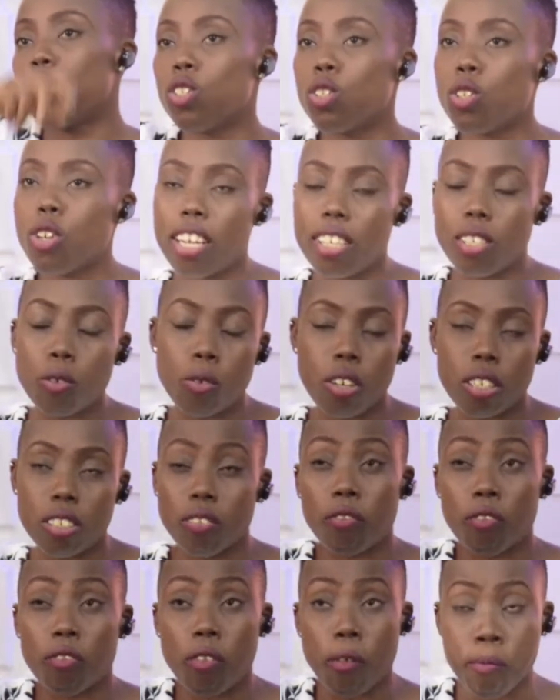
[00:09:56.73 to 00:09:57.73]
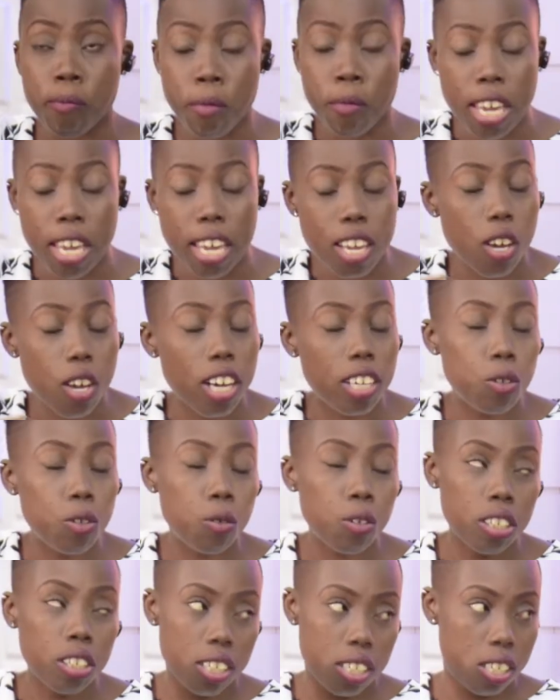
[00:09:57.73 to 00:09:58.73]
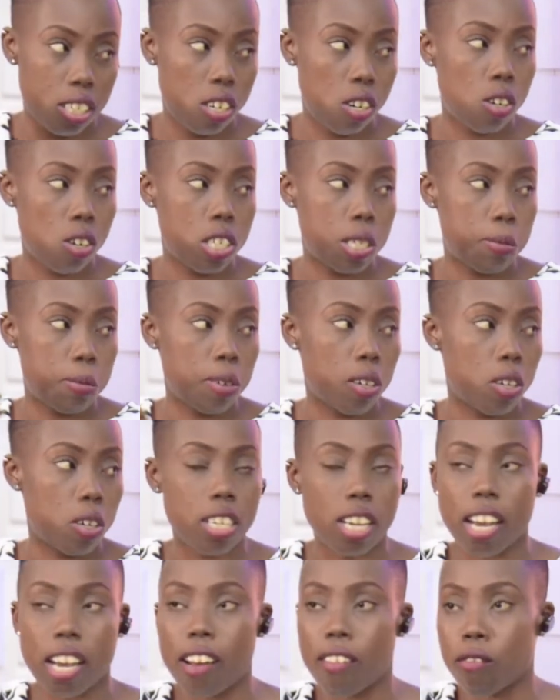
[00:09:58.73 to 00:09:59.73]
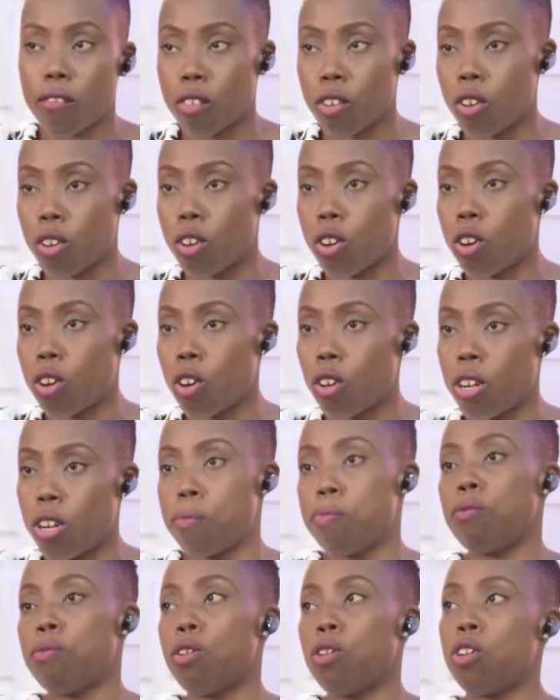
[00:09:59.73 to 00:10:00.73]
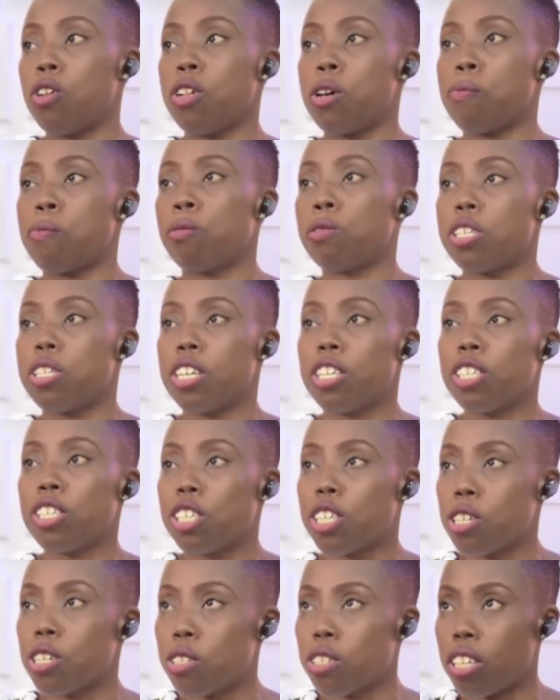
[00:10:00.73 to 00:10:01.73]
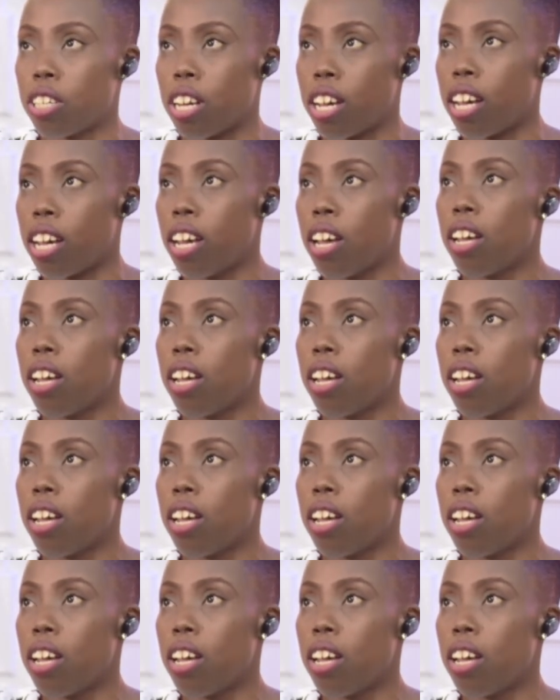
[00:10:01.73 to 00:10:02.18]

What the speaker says: you are the one. For me, you are the one at a loss, because I have other potentials that